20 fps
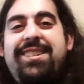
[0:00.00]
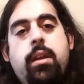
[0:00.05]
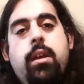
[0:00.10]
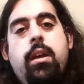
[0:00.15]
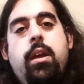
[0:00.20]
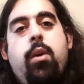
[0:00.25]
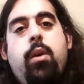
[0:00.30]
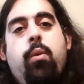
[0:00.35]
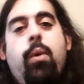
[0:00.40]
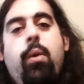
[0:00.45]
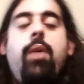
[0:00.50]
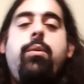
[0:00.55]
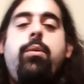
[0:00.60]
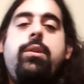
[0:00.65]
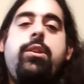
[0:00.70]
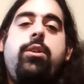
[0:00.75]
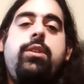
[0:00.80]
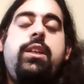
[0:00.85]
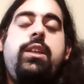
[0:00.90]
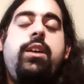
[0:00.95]
Well, with
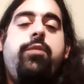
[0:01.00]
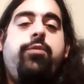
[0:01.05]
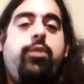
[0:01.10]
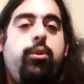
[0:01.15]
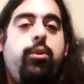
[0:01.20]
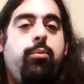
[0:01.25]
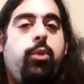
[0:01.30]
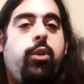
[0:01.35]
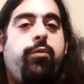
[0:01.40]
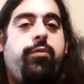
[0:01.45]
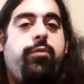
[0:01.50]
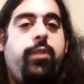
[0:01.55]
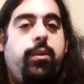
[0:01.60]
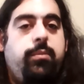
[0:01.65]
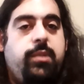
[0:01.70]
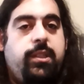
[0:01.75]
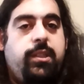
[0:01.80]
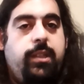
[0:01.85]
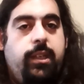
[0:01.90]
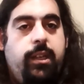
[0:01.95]
only a few more films
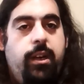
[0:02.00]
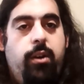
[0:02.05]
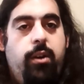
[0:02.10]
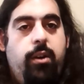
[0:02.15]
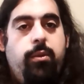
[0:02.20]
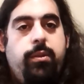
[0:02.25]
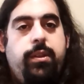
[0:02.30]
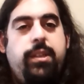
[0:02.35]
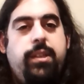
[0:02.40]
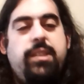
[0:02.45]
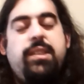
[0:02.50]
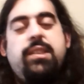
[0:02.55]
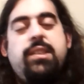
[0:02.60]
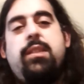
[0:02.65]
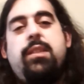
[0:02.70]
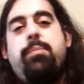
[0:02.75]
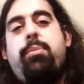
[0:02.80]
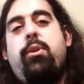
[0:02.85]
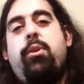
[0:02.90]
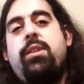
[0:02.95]
to go, this is the
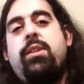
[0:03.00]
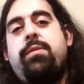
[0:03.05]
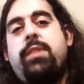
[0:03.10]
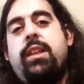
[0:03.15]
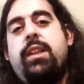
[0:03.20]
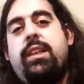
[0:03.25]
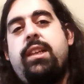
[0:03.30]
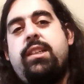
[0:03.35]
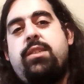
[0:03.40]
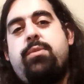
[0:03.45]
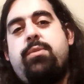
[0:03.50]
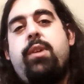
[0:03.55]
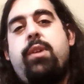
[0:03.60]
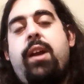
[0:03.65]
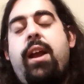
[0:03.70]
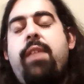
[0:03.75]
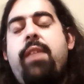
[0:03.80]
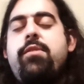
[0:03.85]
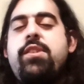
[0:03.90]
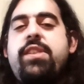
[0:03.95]
point of the list where
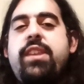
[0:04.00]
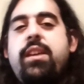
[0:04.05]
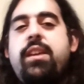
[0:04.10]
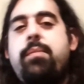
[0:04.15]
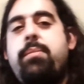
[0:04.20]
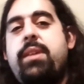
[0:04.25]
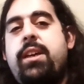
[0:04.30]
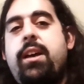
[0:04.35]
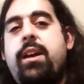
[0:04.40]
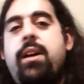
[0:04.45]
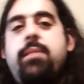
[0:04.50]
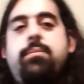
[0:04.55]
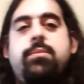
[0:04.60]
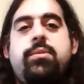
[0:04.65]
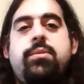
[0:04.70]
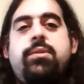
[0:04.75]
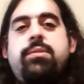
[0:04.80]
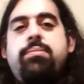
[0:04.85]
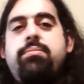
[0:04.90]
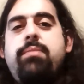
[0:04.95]
everything
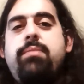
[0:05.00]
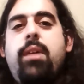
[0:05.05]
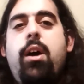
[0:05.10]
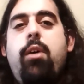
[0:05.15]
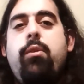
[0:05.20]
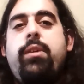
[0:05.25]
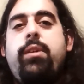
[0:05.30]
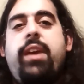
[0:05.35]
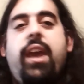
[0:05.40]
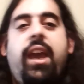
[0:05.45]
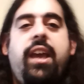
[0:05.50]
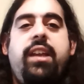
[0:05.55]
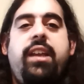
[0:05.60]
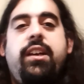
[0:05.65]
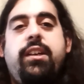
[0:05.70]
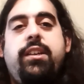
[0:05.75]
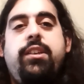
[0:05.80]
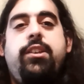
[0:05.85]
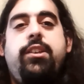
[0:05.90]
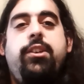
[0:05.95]
becomes okay to
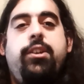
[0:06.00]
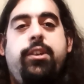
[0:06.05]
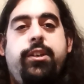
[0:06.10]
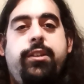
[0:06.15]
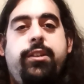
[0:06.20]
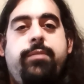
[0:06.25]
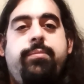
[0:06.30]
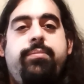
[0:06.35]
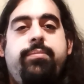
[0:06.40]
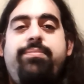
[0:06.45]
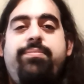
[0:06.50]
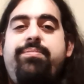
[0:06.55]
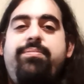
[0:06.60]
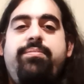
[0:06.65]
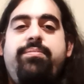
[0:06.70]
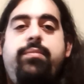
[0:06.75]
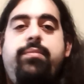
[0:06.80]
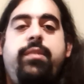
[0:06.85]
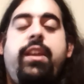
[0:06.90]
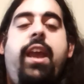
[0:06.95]
good.
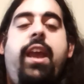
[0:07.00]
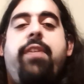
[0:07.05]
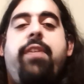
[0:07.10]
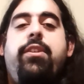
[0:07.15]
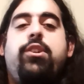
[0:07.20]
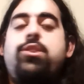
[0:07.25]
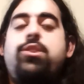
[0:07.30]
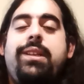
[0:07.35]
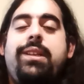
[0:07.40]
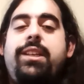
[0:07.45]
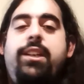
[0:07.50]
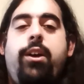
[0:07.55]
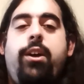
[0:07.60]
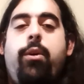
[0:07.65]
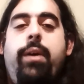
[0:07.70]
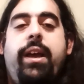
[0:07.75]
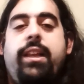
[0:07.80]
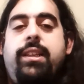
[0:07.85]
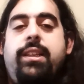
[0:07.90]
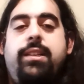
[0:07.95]
Yeah, there's really no
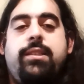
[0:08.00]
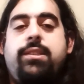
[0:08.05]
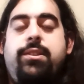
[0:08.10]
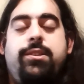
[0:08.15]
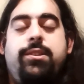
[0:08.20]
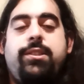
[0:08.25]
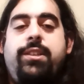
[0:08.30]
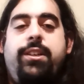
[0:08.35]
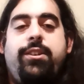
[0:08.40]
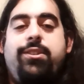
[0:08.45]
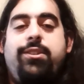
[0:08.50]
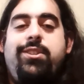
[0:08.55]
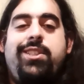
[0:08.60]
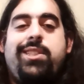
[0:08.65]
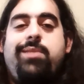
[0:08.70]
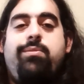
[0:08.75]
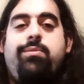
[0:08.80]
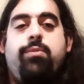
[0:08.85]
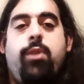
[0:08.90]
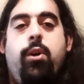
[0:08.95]
A-listers here, just
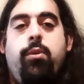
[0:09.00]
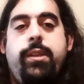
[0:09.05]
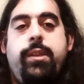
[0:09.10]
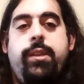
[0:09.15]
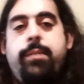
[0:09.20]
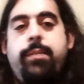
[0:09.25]
roll with it.